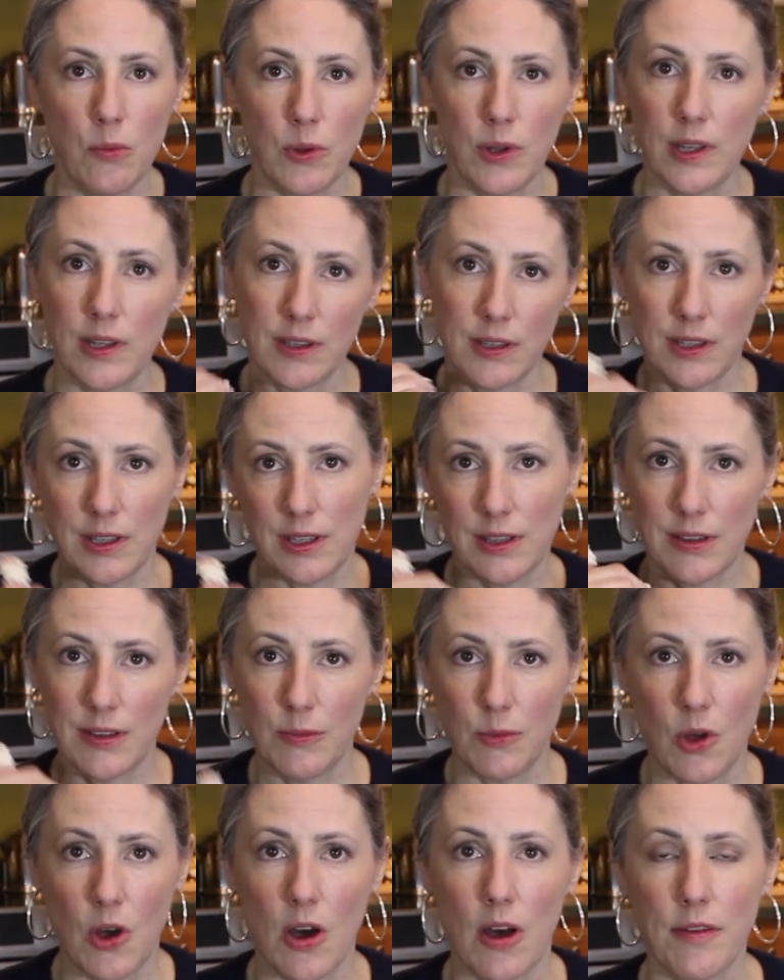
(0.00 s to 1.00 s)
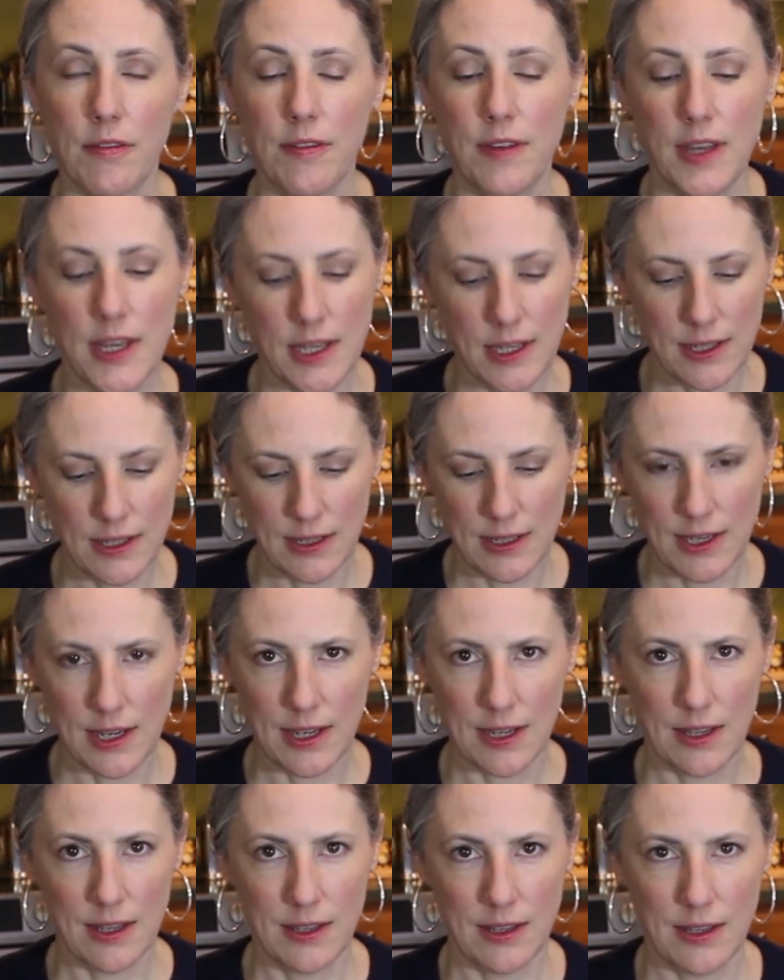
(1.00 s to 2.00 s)
we'll get some coffee
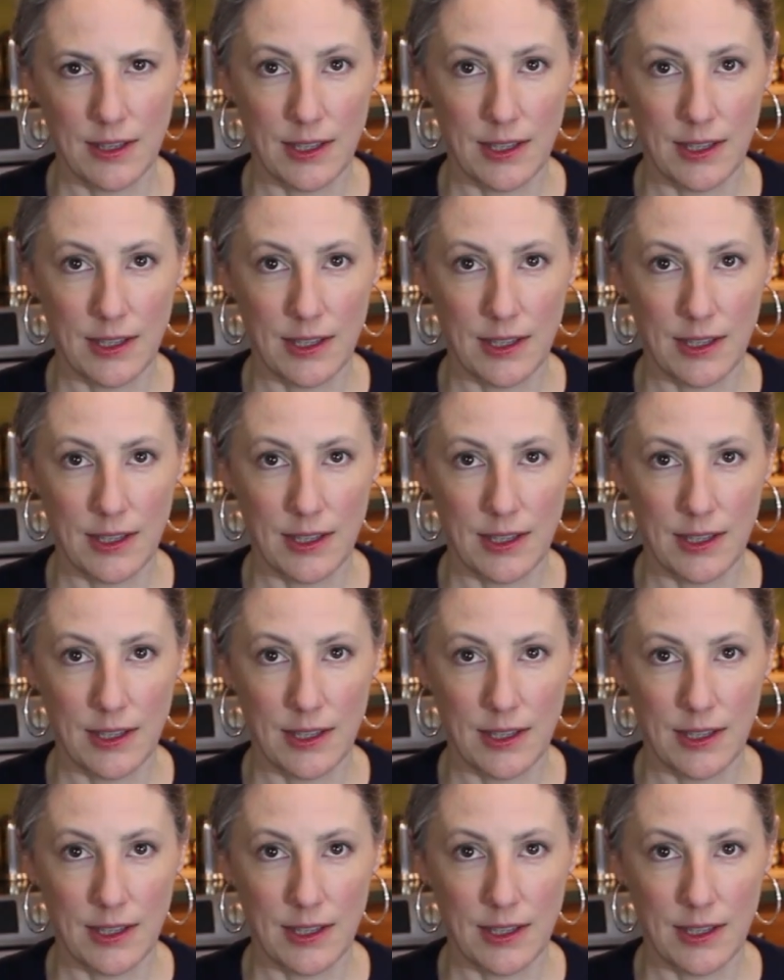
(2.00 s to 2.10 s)
and